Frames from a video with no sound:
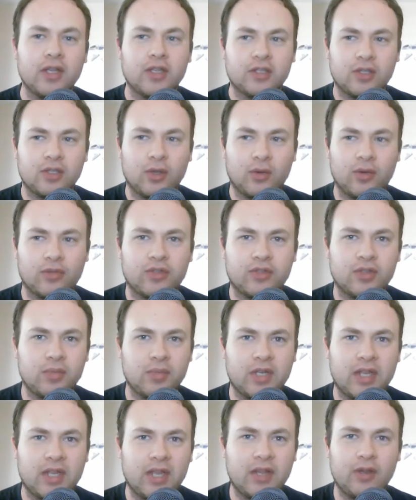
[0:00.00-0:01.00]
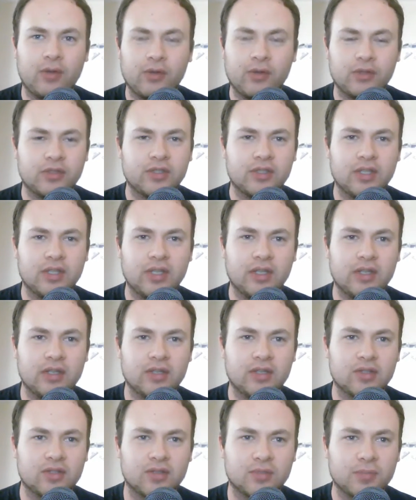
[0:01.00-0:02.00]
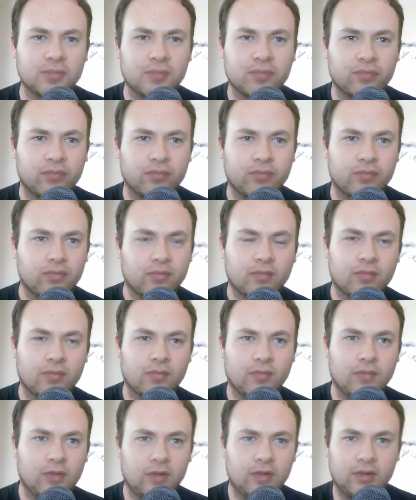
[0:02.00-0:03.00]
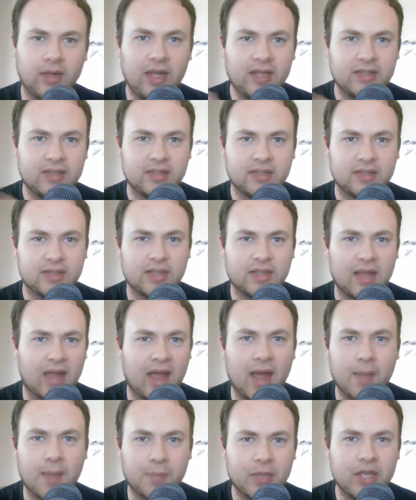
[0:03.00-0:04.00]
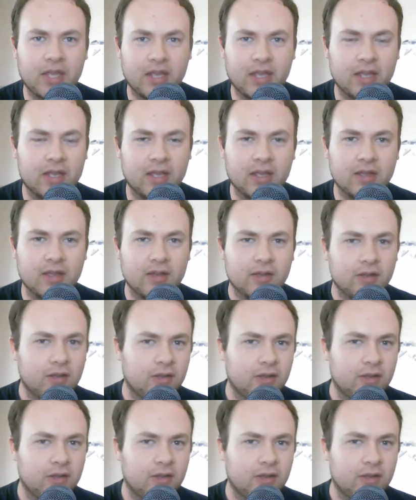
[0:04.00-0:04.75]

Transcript: So if somebody else is less happy